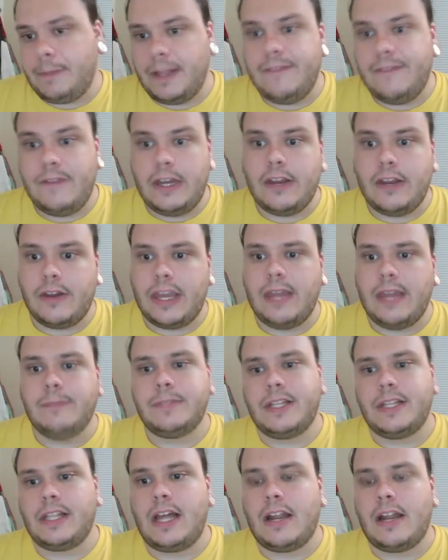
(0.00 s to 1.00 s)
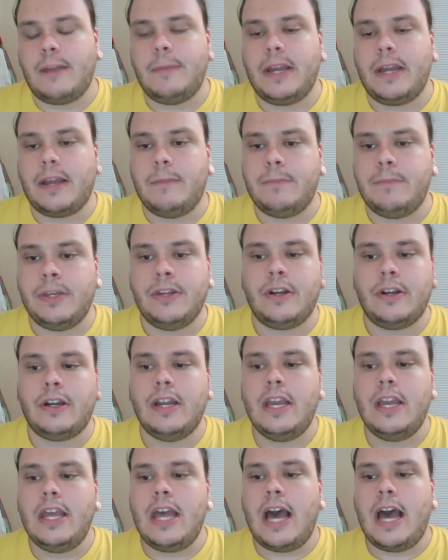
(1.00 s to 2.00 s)
I play video games a lot on my
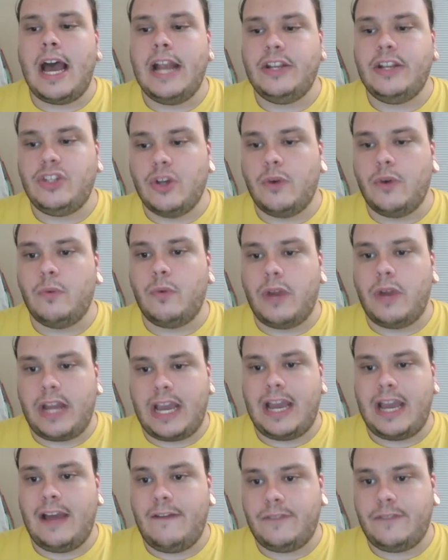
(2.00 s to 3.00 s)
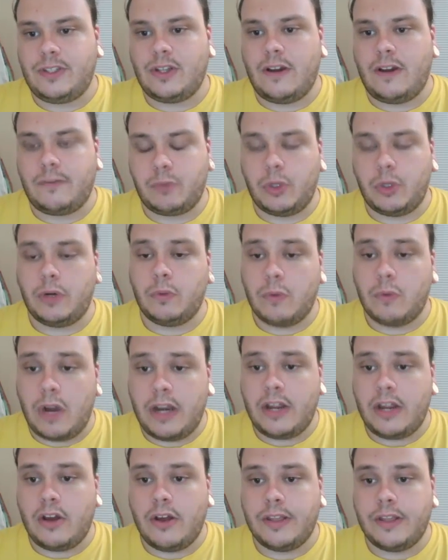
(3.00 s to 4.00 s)
computer. I don't want to have software
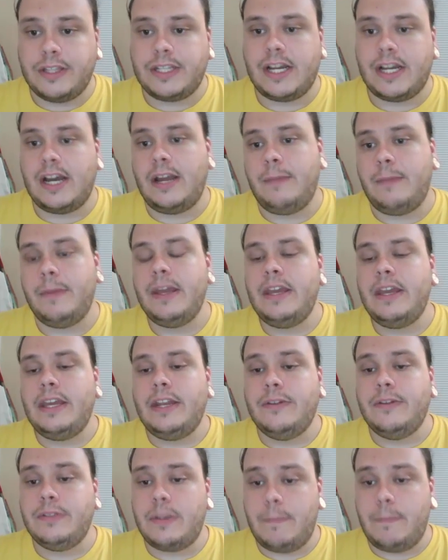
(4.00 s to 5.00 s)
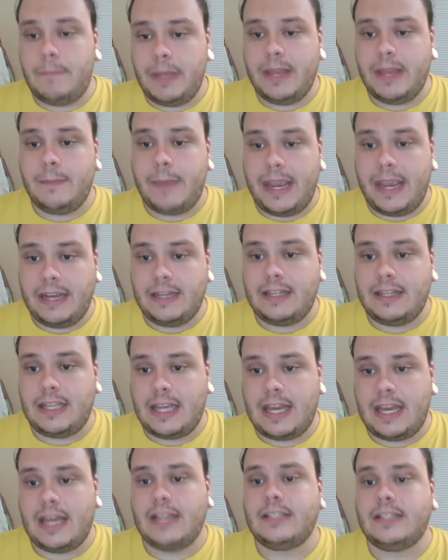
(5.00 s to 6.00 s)
running all the time. It was a big pain
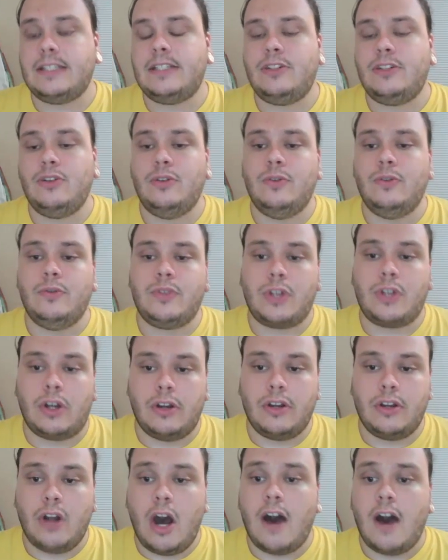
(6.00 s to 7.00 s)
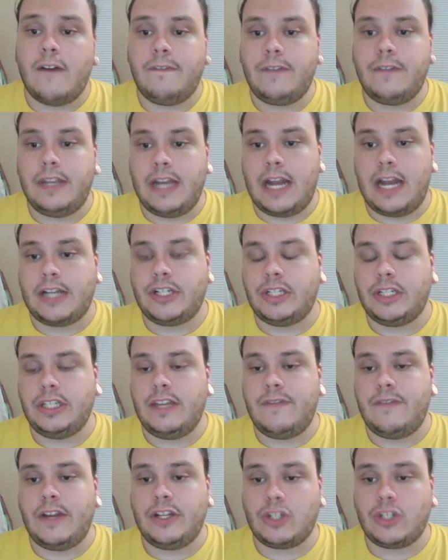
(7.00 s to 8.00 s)
in the ass to turn it off. It
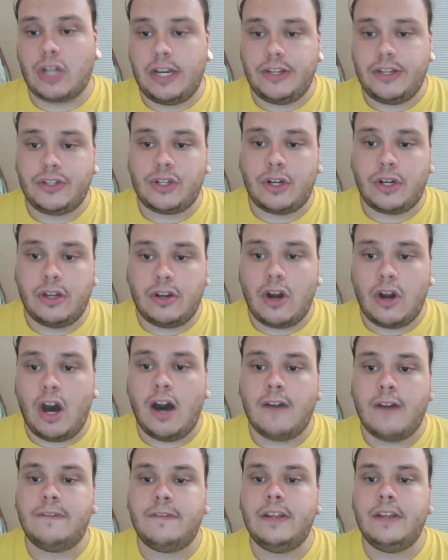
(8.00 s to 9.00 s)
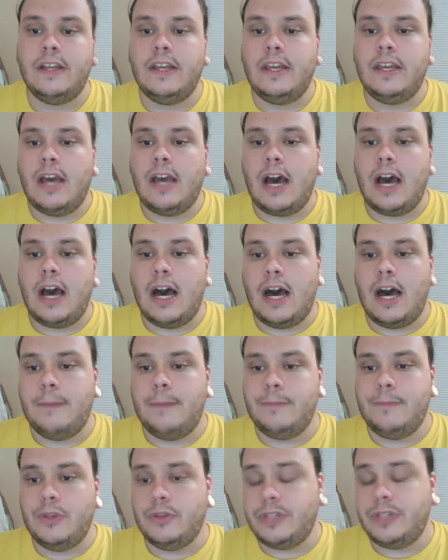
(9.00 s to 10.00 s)
actually, if I tried to turn it off
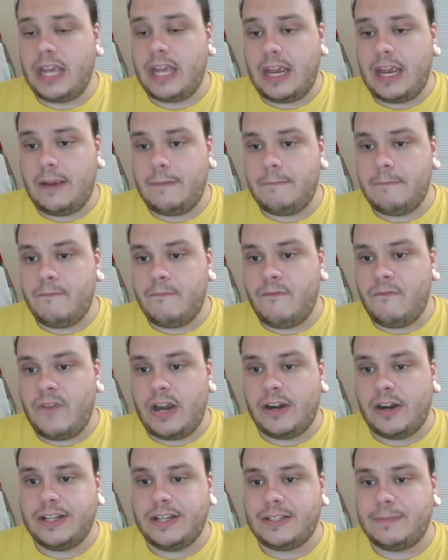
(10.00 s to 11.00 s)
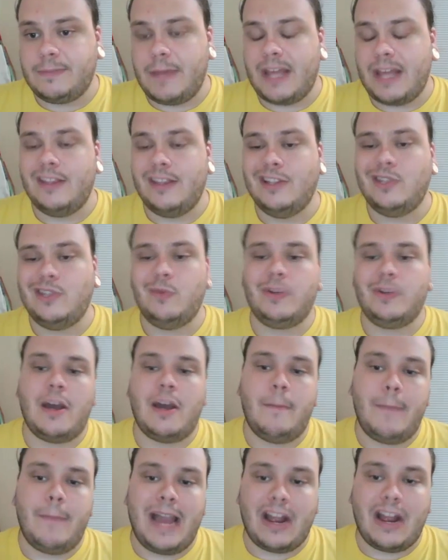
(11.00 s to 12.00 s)
using various methods, it
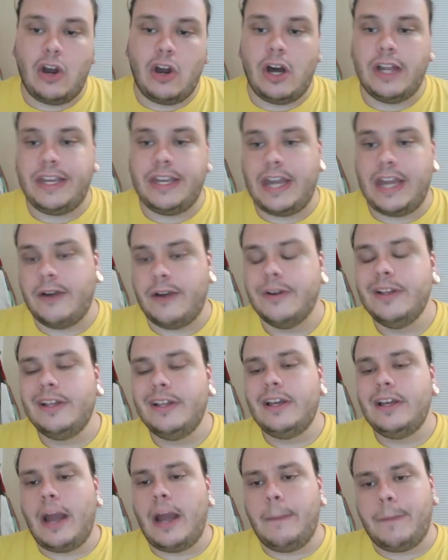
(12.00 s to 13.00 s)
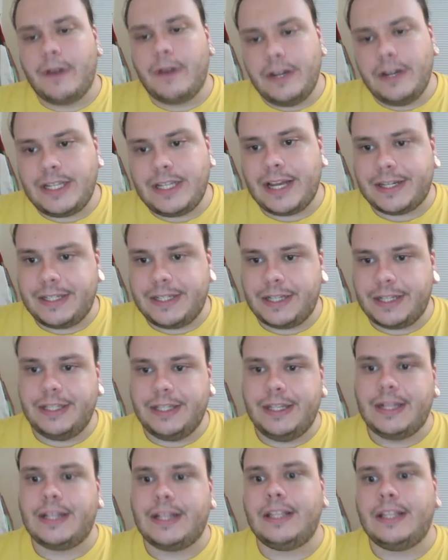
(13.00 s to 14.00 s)
would come back on. Now, I'm pretty
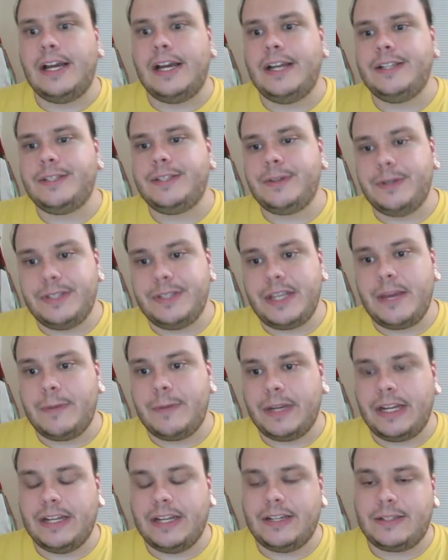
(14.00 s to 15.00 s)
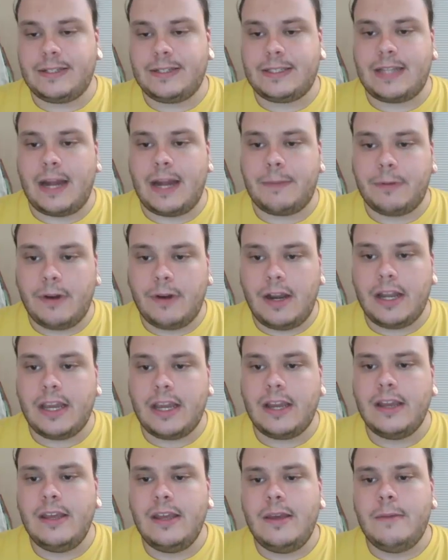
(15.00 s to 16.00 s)
technically inclined, so I was able to get it to stop
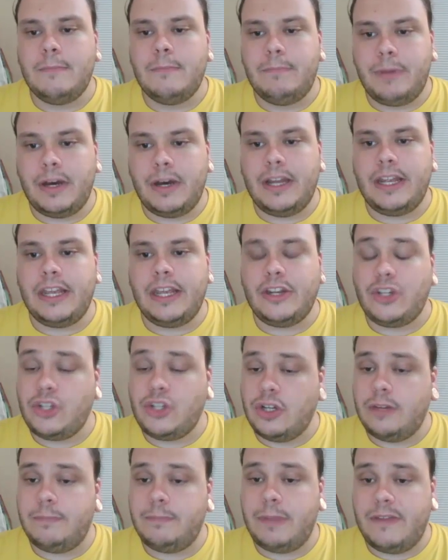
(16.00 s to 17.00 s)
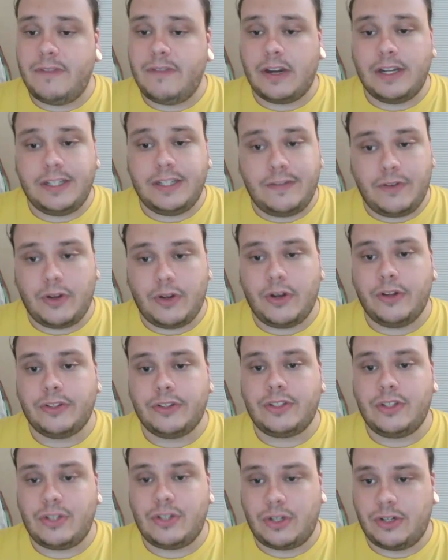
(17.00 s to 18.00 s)
running, but it shouldn't be very
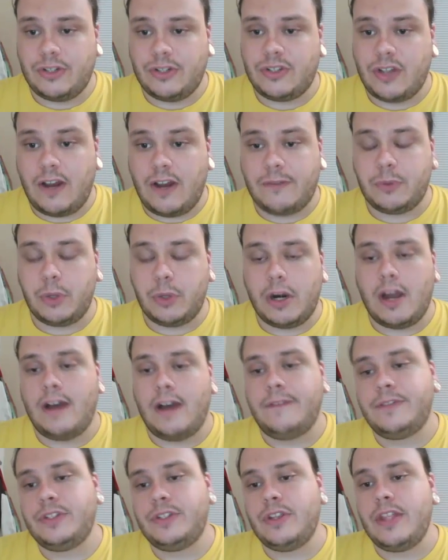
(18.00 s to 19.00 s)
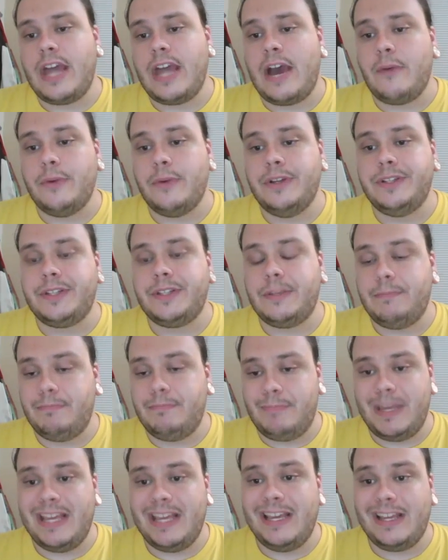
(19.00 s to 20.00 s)
difficult to turn software off. So that was a
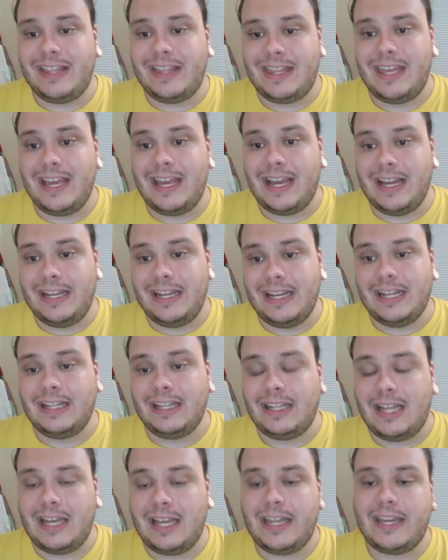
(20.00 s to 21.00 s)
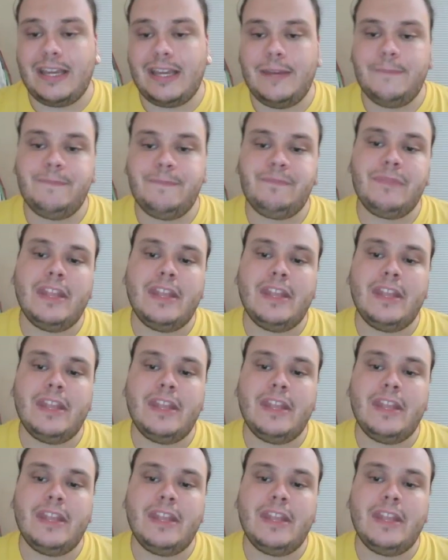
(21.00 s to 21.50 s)
big thing I didn't like.